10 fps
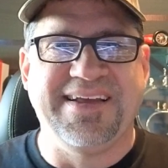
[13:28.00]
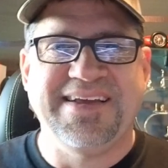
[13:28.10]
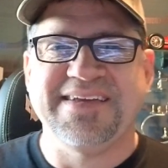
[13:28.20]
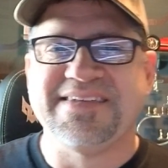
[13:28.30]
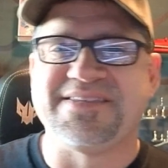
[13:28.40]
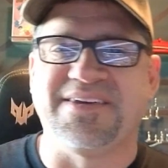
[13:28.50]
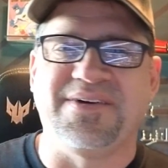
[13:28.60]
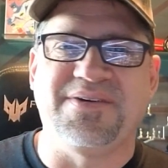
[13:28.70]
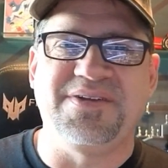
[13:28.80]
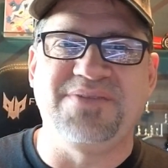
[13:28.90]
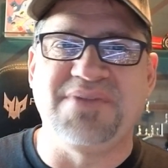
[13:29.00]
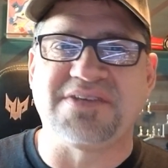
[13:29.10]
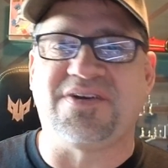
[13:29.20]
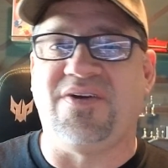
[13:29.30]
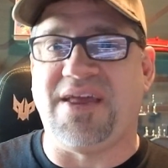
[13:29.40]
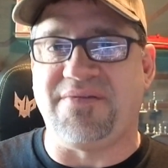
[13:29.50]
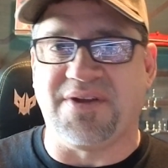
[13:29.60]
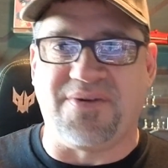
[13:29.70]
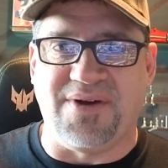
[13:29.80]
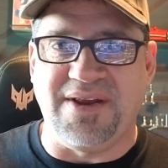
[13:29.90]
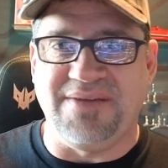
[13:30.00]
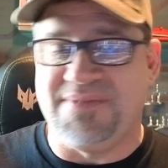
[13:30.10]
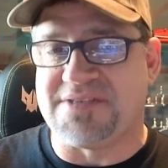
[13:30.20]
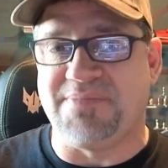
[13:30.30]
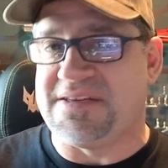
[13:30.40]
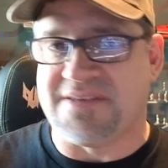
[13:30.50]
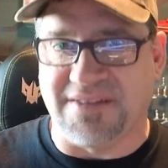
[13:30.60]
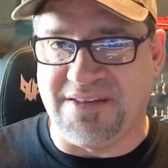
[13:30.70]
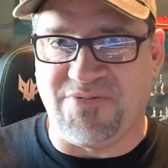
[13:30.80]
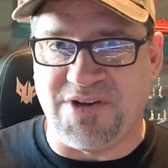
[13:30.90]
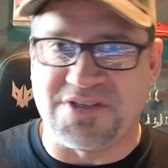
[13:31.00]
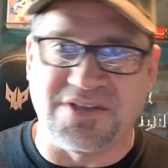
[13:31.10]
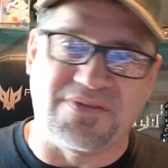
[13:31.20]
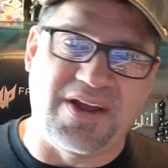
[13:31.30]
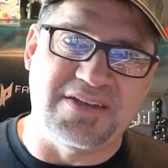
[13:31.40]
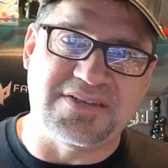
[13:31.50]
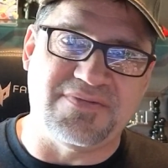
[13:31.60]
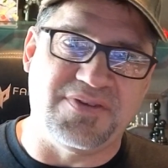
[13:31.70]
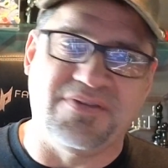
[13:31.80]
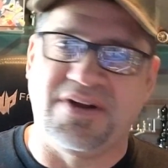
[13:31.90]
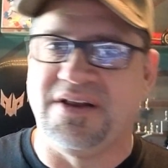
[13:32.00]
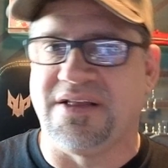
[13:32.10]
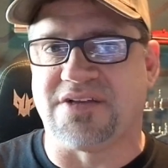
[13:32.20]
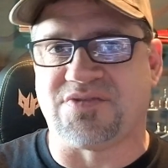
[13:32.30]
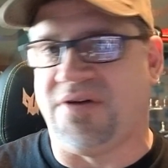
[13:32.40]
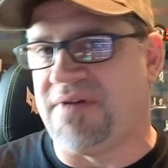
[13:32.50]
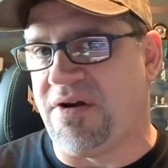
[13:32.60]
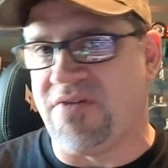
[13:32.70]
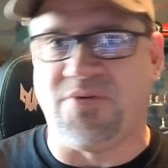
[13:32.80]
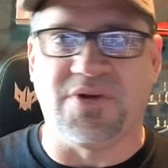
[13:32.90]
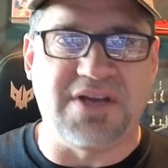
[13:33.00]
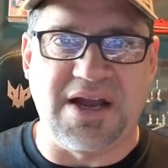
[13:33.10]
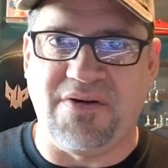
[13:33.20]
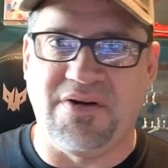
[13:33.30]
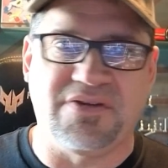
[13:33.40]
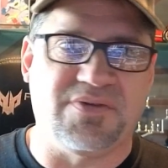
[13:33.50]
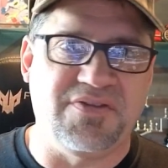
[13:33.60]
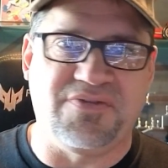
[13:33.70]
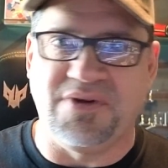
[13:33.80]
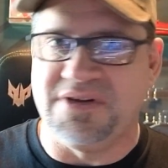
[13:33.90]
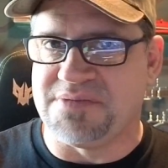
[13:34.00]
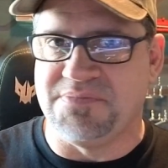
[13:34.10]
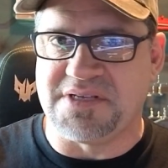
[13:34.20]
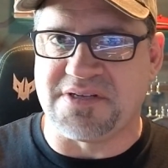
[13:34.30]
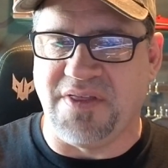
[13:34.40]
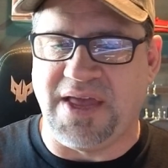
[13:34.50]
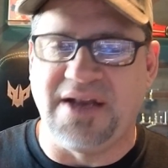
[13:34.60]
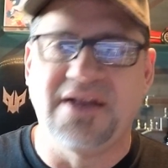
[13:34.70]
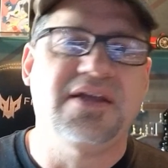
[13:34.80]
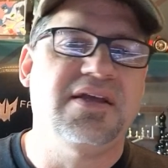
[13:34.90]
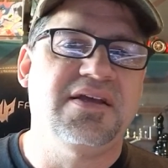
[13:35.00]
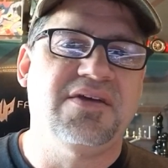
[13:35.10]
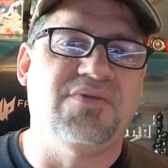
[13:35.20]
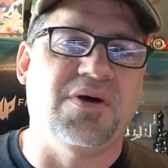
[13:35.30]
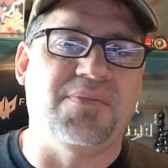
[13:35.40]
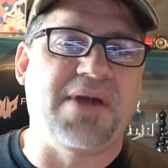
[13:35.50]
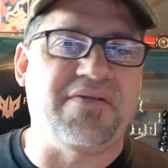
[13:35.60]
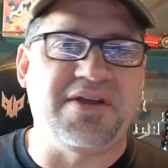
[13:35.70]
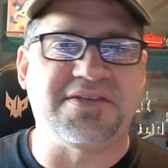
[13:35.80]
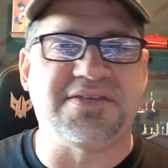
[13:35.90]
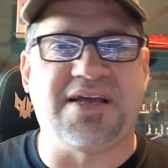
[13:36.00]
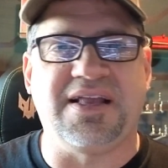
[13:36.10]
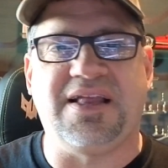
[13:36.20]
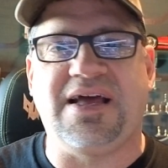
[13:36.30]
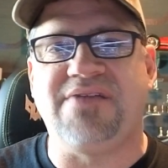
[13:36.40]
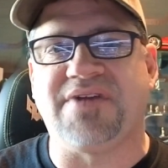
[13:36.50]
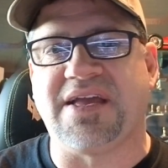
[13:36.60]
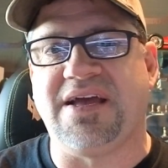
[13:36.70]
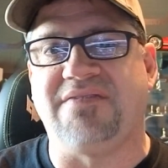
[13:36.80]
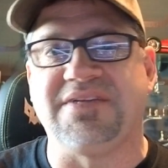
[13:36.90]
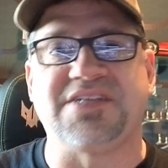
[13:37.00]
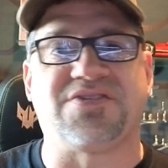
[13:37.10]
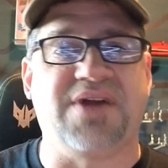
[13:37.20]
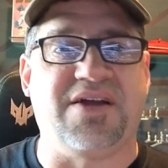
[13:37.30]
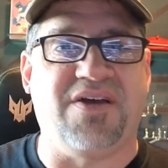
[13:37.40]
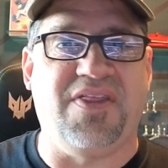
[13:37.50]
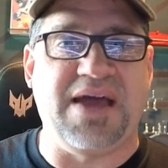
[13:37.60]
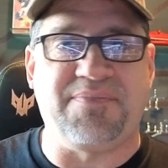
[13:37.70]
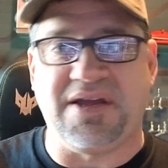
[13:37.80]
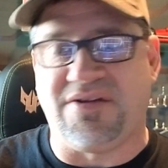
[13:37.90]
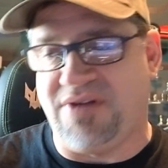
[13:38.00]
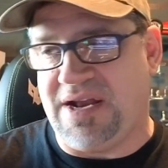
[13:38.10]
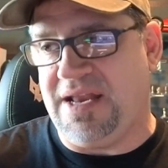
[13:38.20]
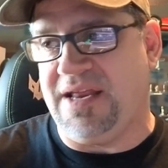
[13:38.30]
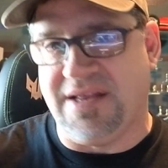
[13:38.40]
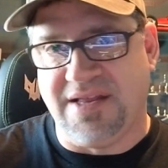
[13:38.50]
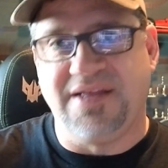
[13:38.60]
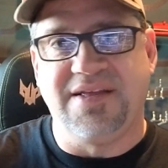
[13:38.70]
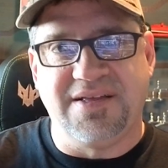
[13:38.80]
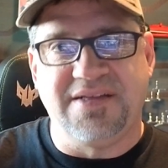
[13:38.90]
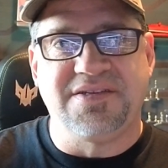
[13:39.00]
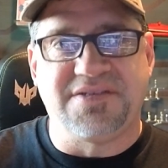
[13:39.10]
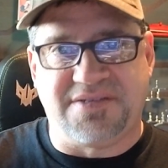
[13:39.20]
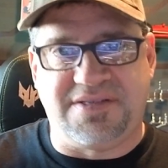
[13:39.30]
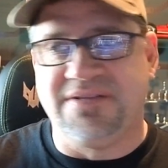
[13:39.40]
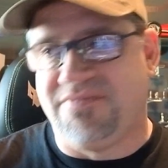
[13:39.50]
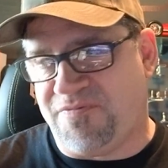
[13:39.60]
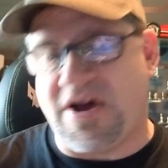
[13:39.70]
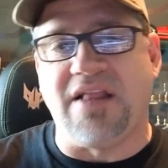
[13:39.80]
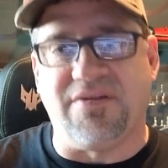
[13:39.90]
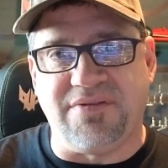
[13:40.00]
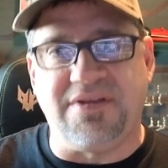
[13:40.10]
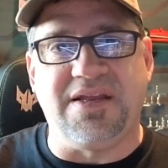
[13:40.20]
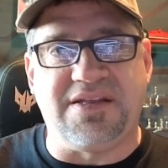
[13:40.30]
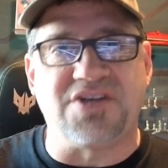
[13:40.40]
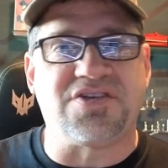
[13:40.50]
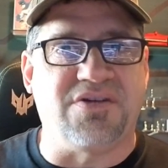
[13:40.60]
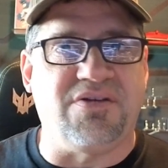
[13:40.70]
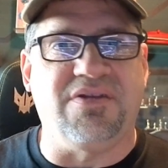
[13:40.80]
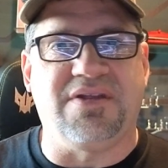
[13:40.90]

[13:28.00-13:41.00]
So you miss all that recording. You miss basically the finish of the race. If you're running like a 12 hour, 14 hour, or 24, you just miss all that. Well, the myraces.live account gets around all that by creating additional